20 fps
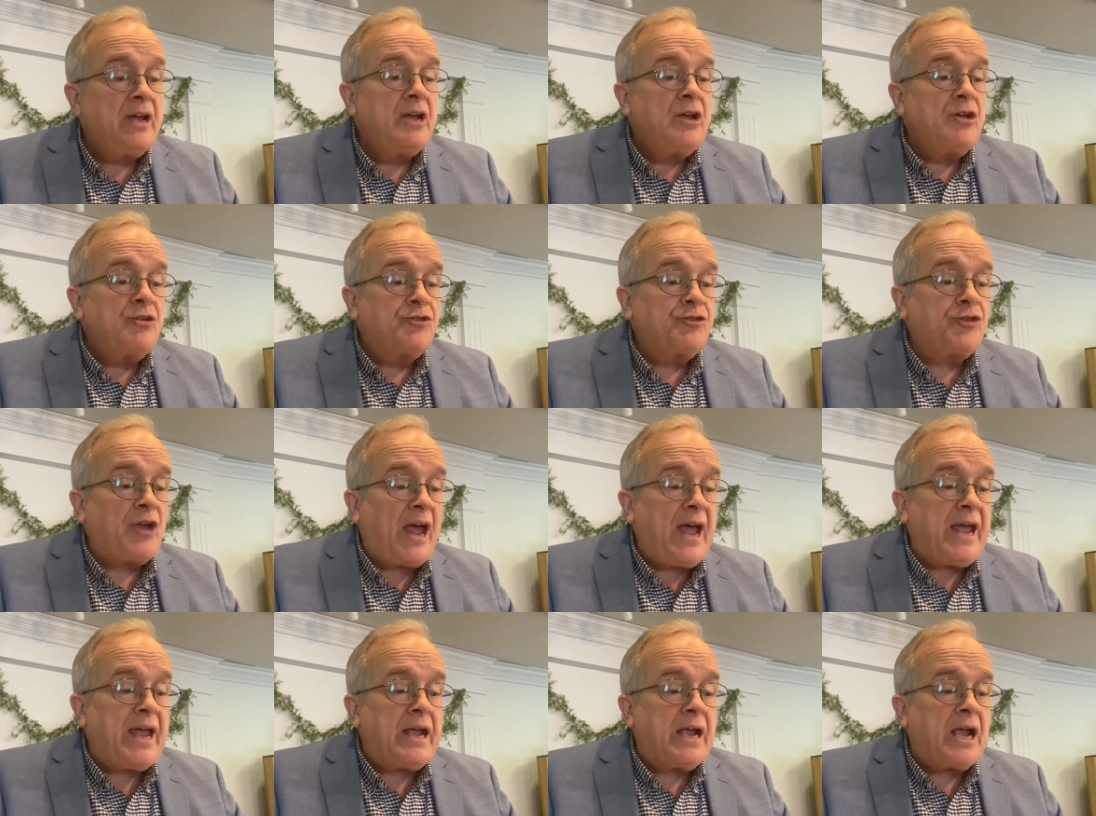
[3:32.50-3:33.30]

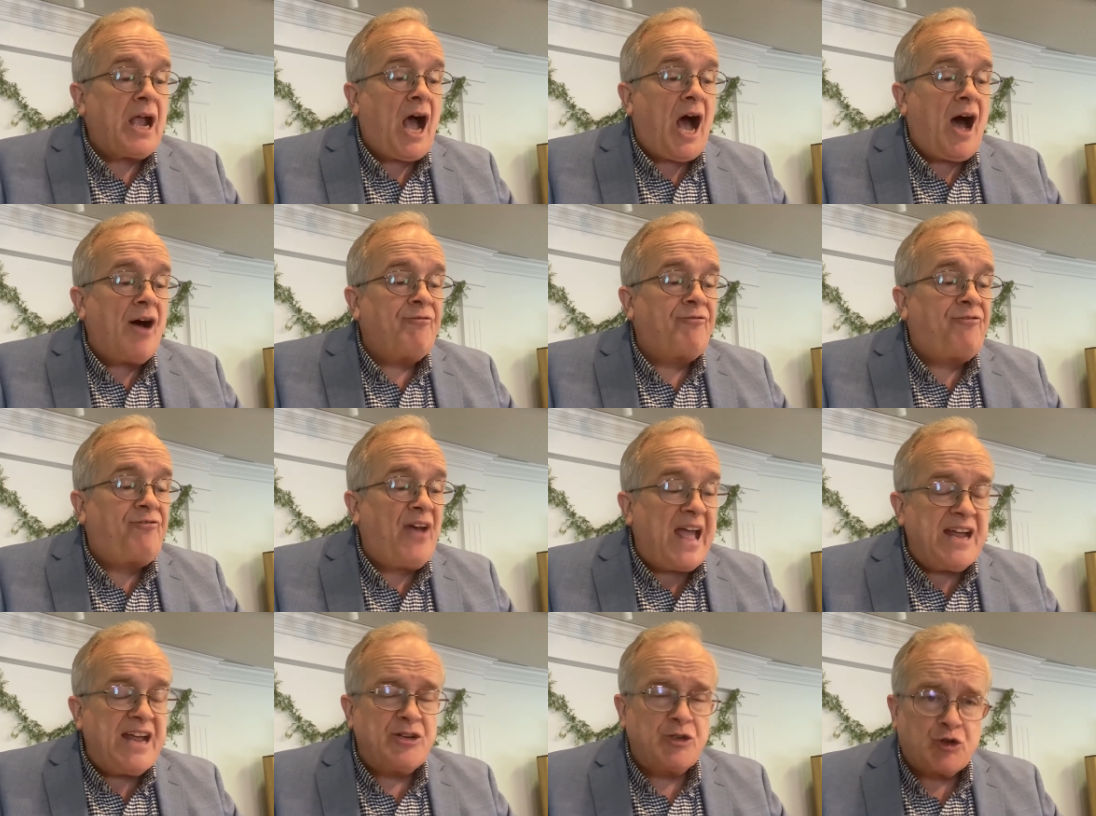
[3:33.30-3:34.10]
saying,
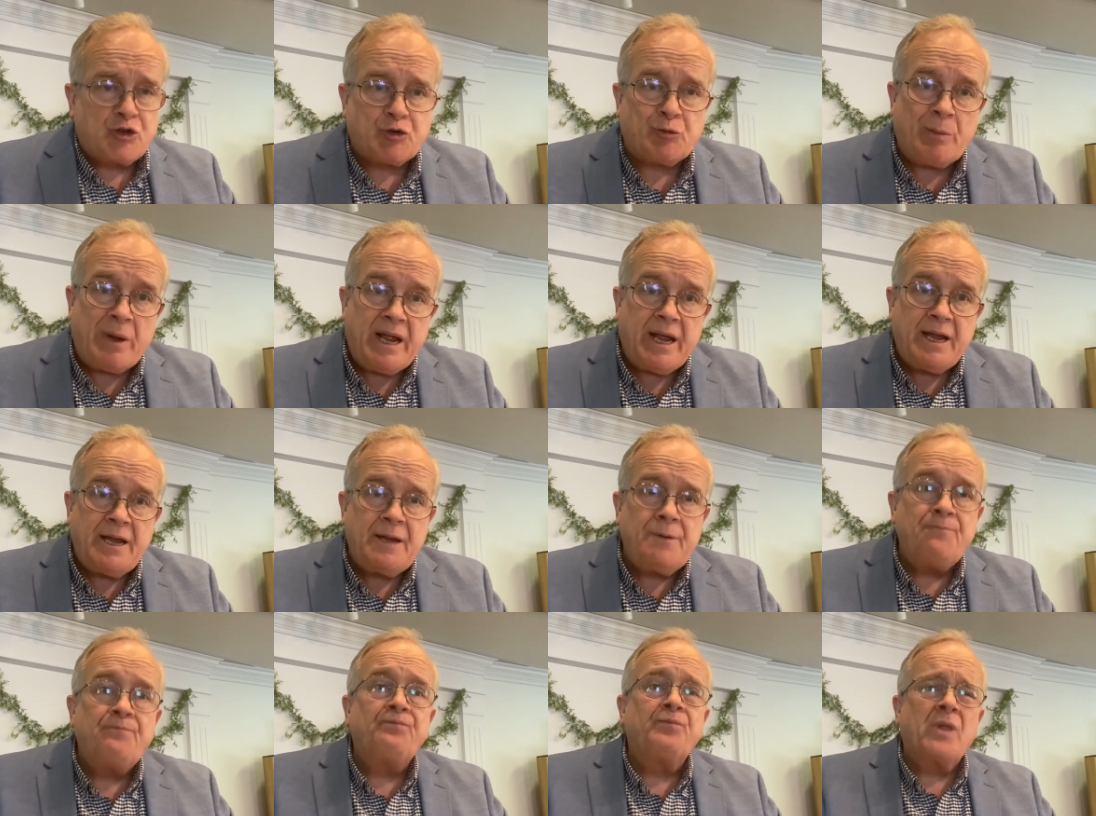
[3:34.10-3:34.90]
Avenge
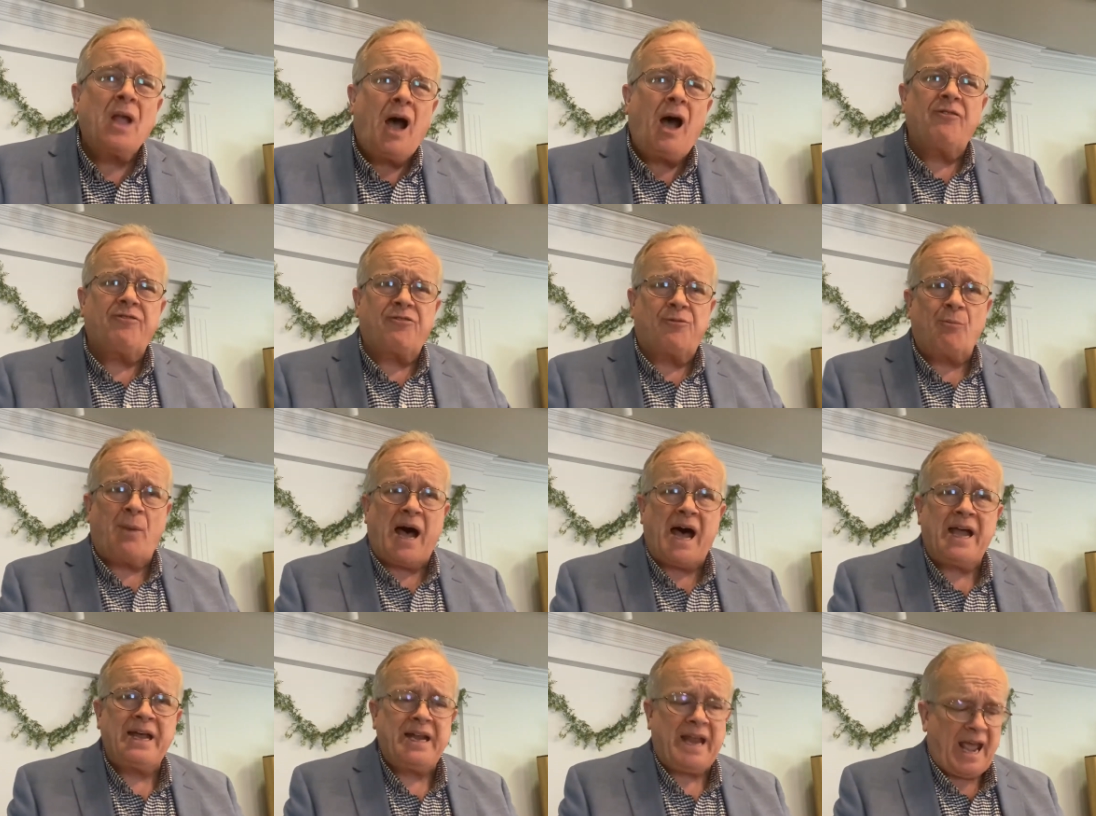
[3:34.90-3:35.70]
me of
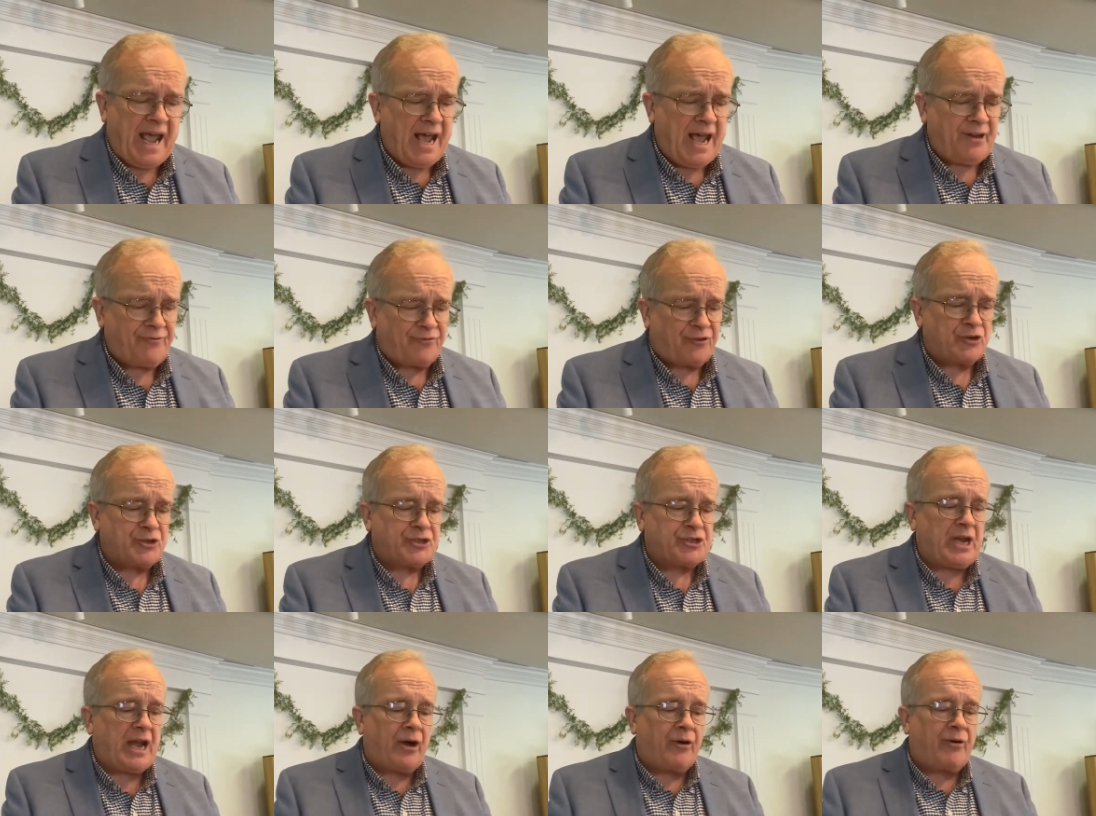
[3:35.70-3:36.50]
mine
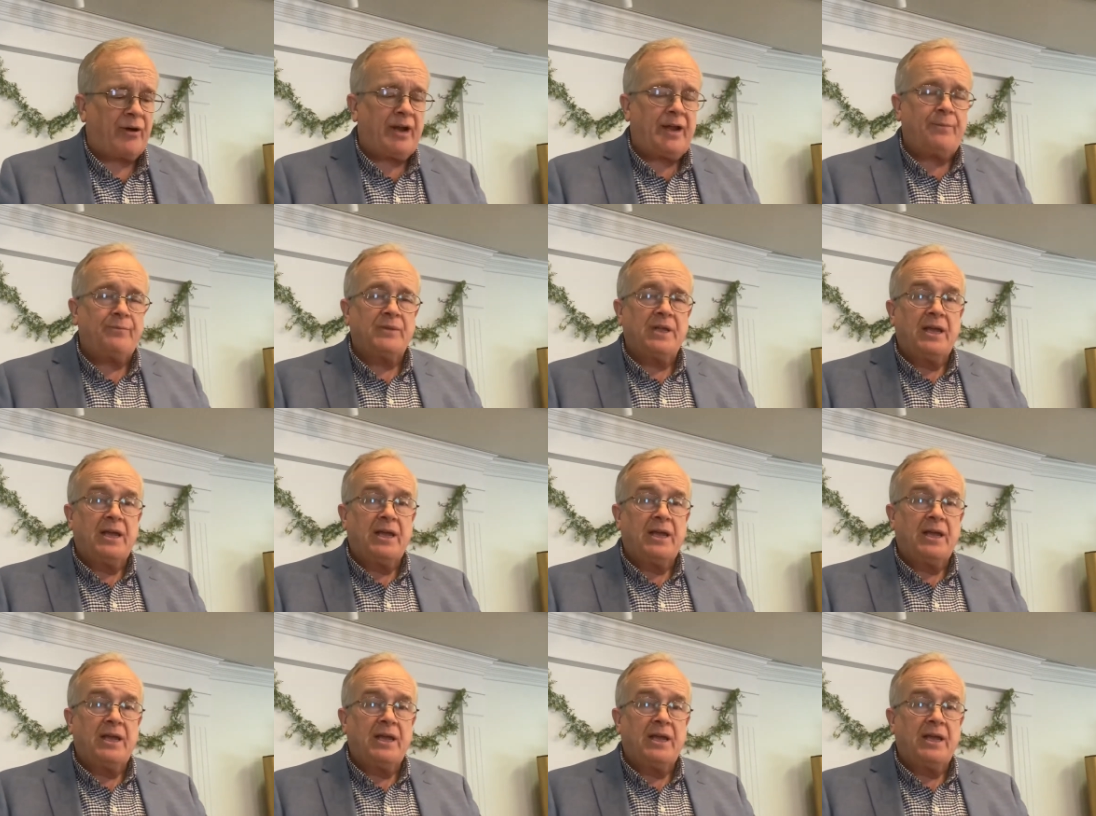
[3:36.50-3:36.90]
adversary.